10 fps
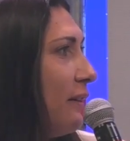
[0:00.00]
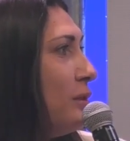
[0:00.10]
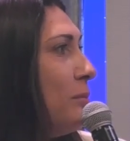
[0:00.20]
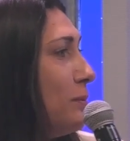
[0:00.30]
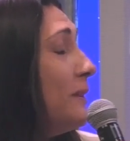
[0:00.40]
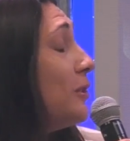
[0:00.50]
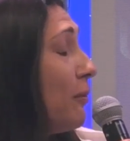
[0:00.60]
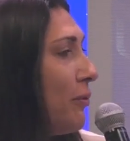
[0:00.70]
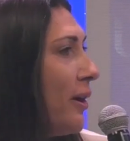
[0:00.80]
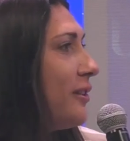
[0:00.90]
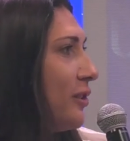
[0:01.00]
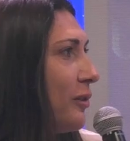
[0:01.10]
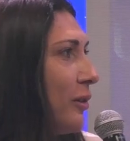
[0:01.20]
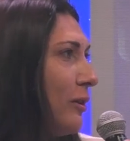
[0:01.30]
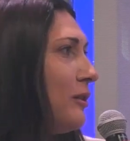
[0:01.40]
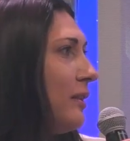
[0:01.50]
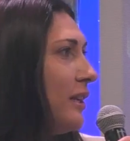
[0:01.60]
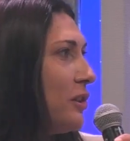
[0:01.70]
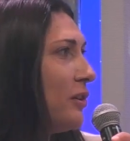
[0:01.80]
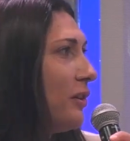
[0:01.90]
you must be so proud. So
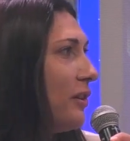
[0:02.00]
congratulations on